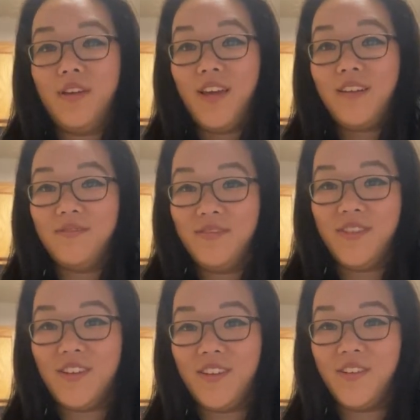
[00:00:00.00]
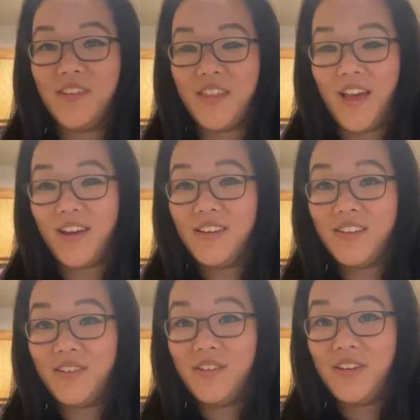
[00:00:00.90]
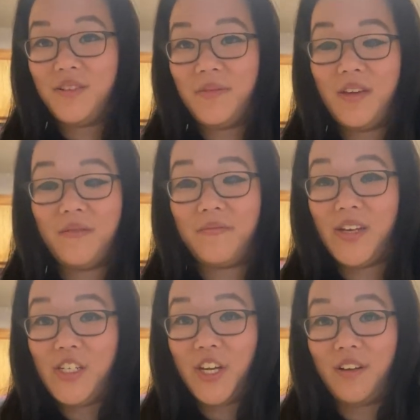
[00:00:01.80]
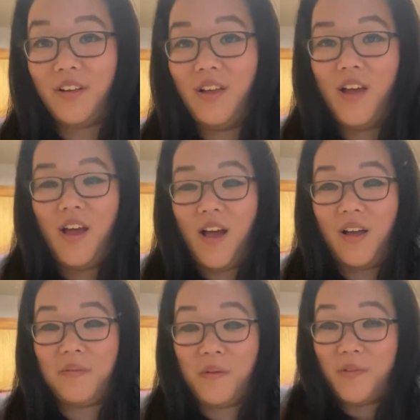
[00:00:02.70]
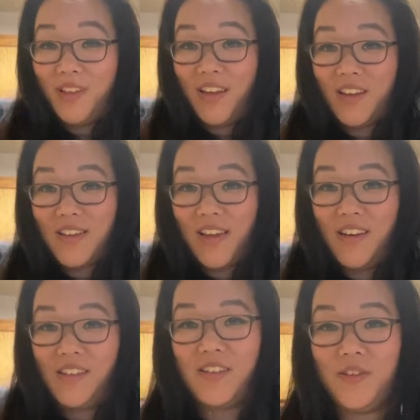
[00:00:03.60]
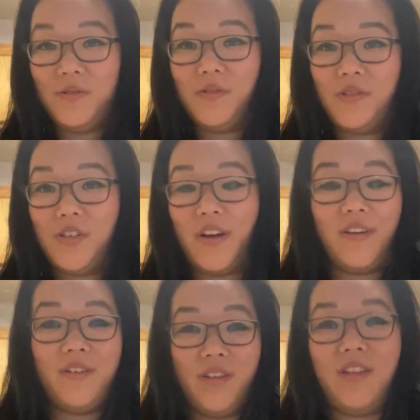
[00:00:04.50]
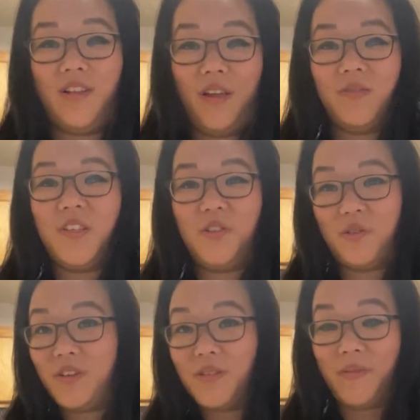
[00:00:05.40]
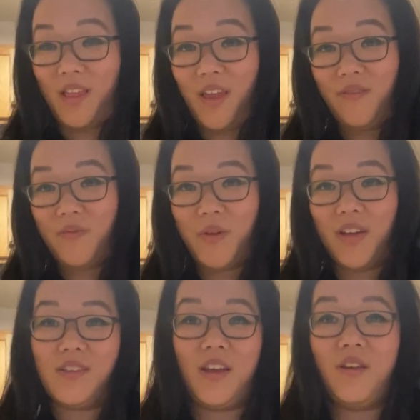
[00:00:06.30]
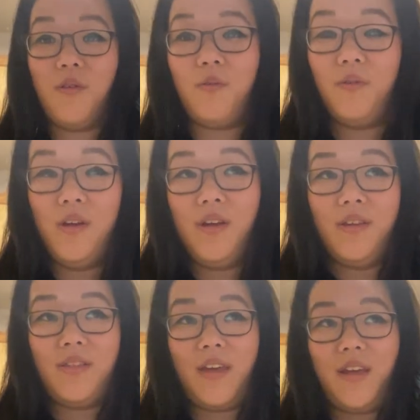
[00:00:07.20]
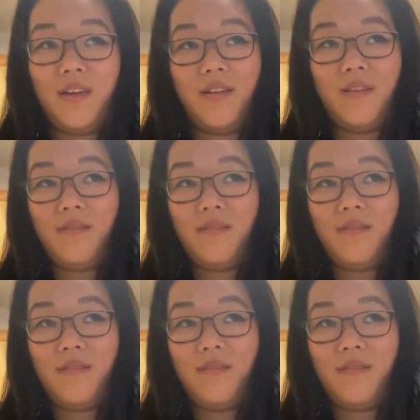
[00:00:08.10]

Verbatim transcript: Yeah, so that is going to be my channel. I'm really excited to share the loves and joys of my life, because I know that